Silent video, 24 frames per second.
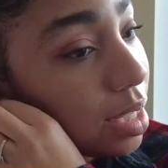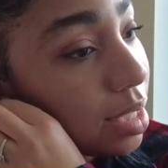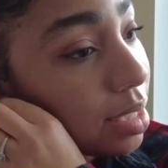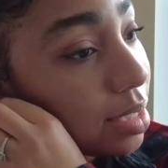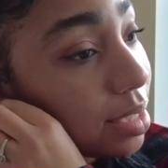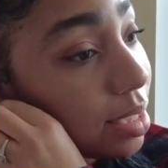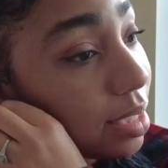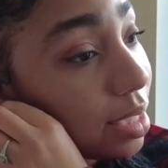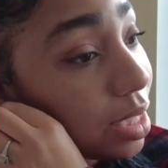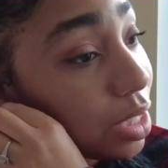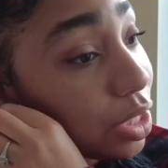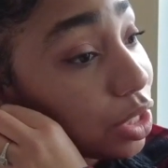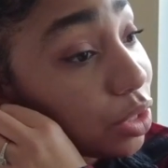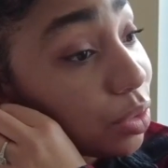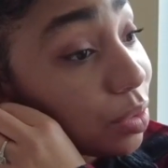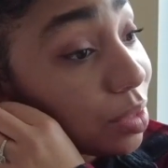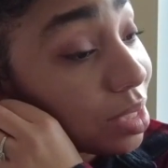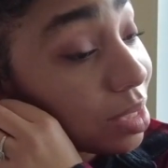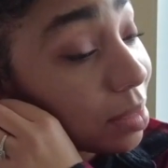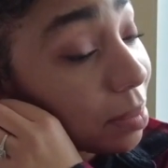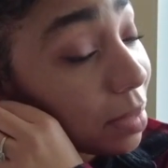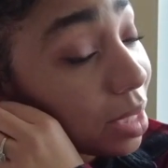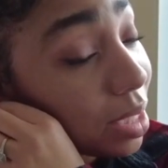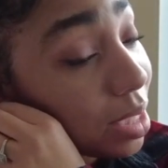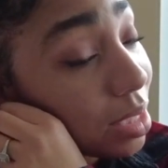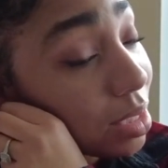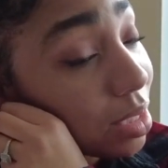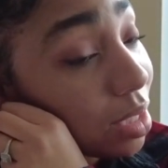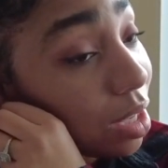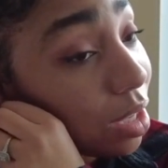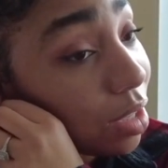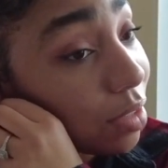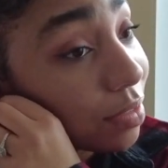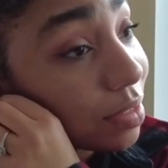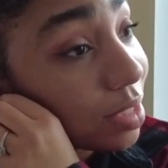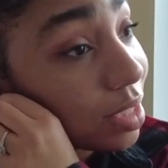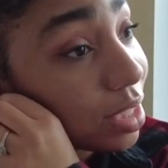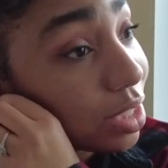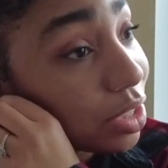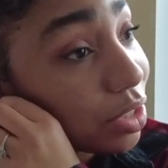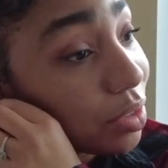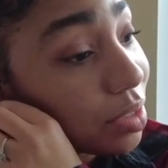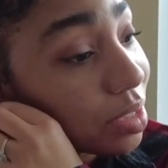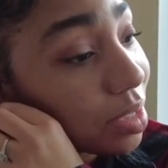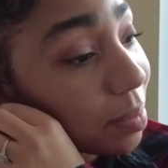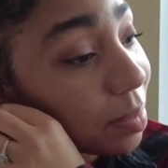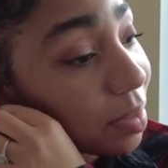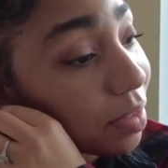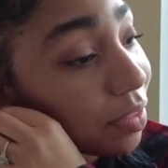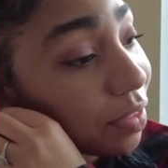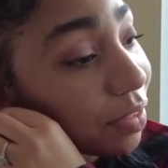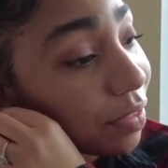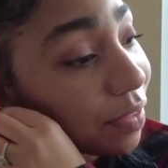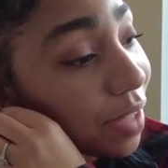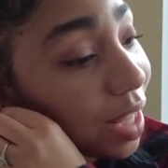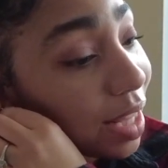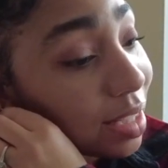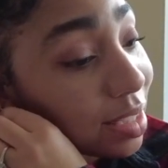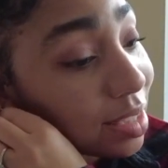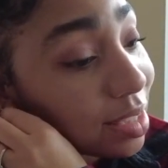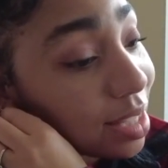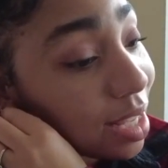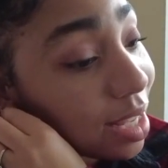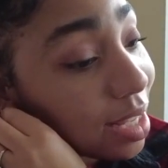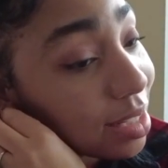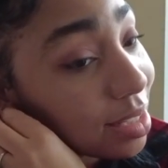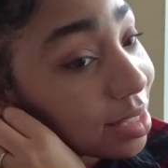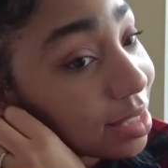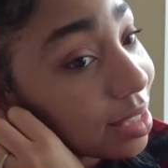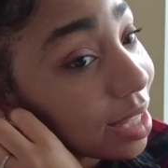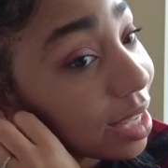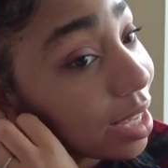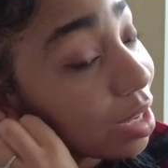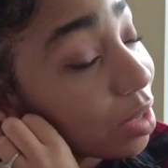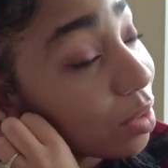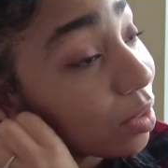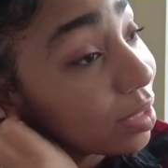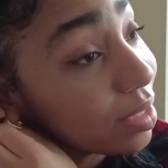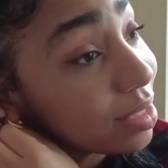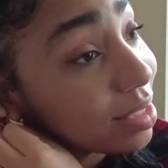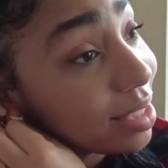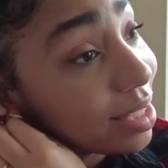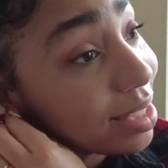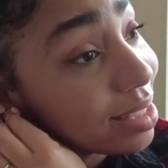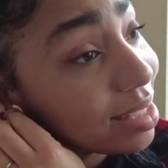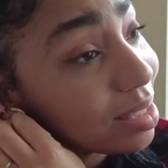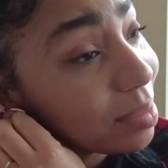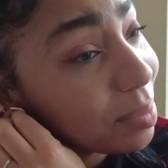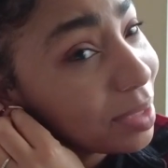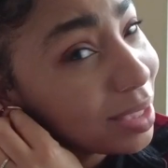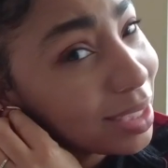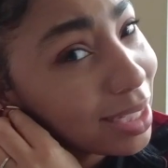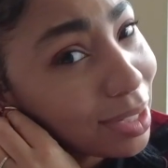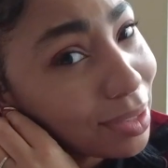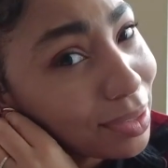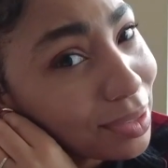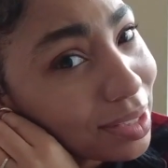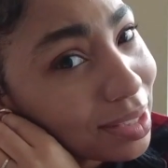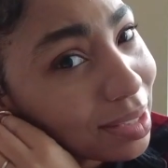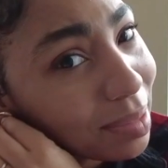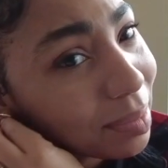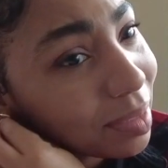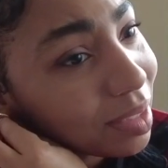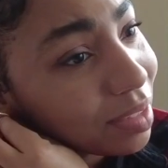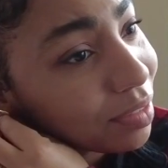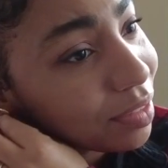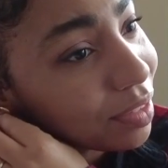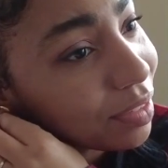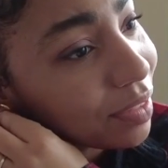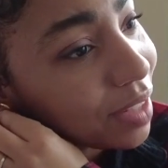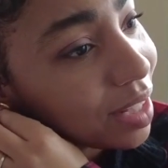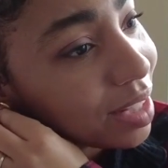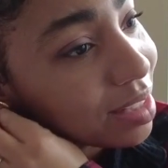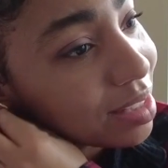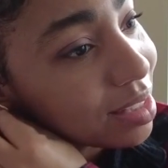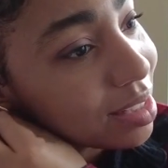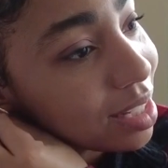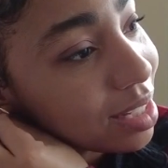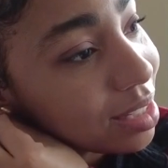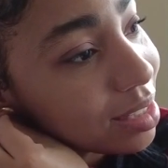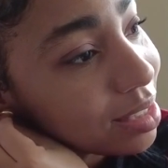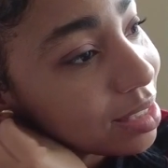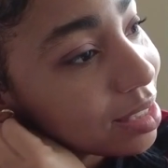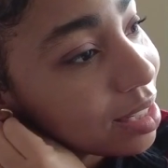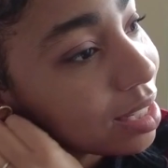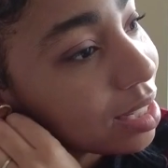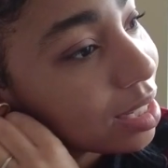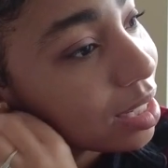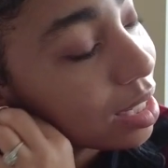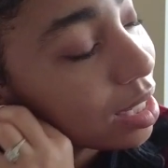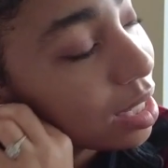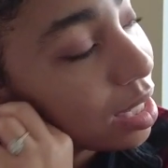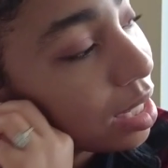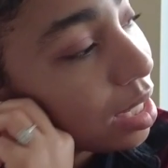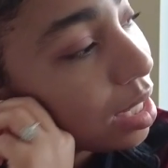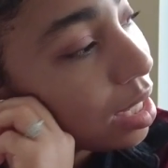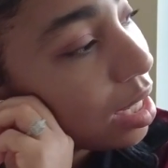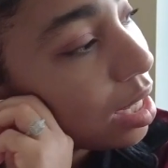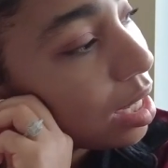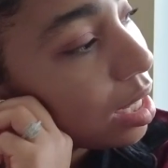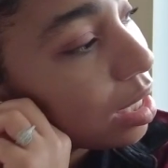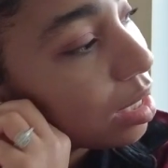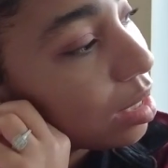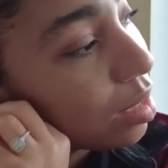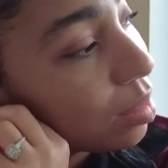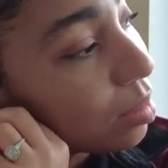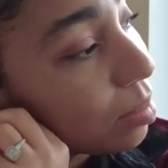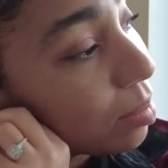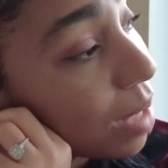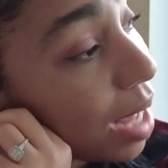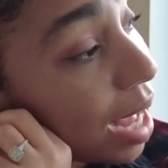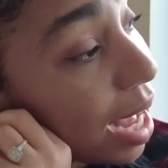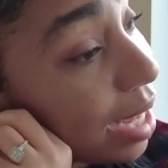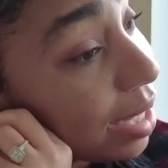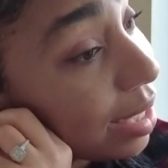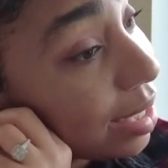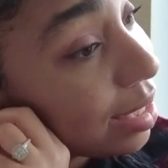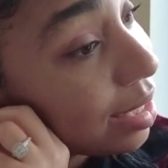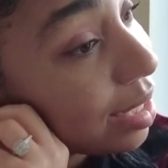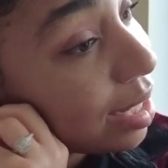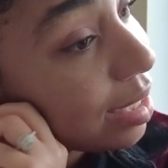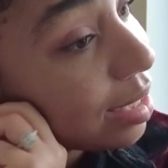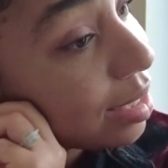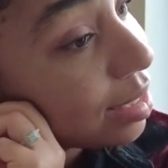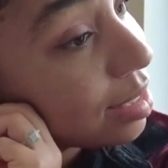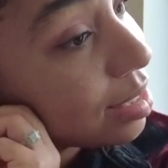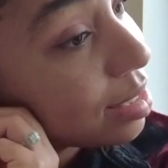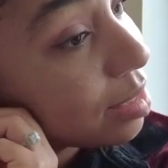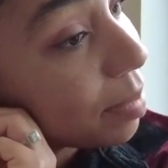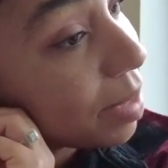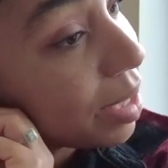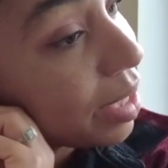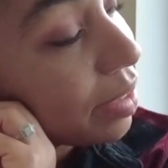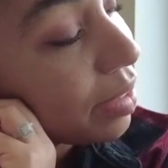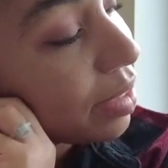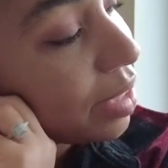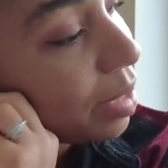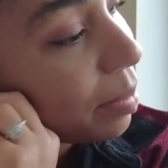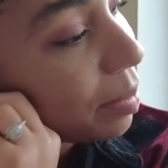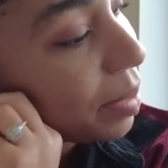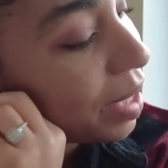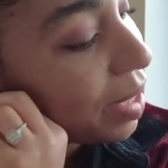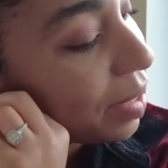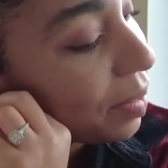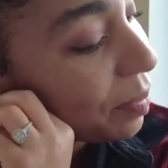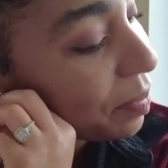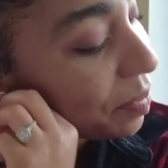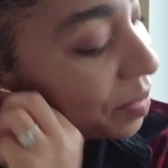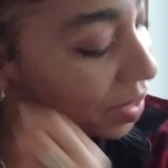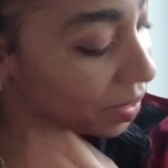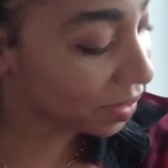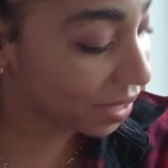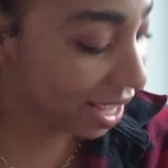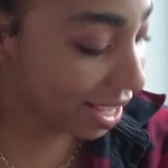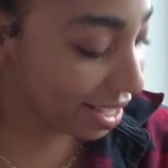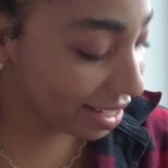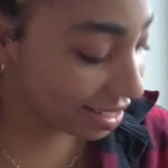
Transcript: to get you some monies off, to get you something for Valentine's Day, or to get someone else something for Valentine's Day. Um, I cannot get this in my ear. There we go. Okay,